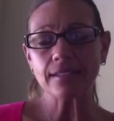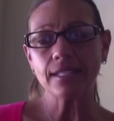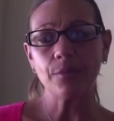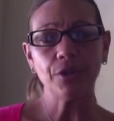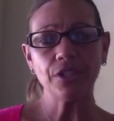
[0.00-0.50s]

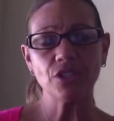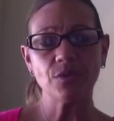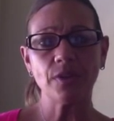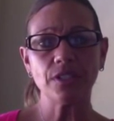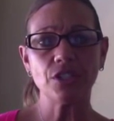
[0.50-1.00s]
standpoint, I just
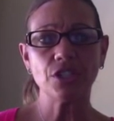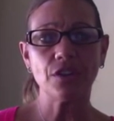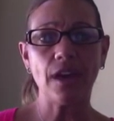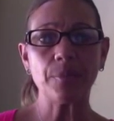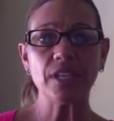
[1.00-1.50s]
wanted to share
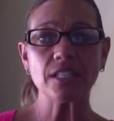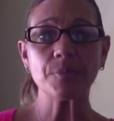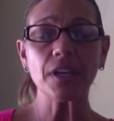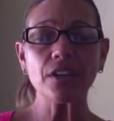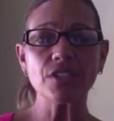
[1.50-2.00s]
that piece.
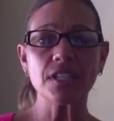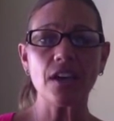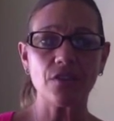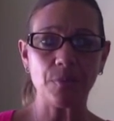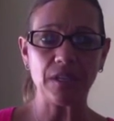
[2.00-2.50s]
But here's
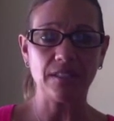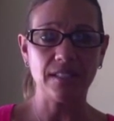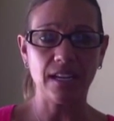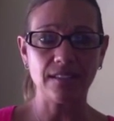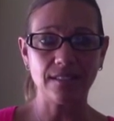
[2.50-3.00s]
the other piece
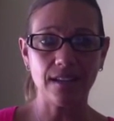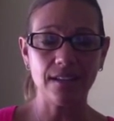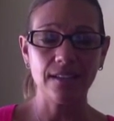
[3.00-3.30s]
that I saw.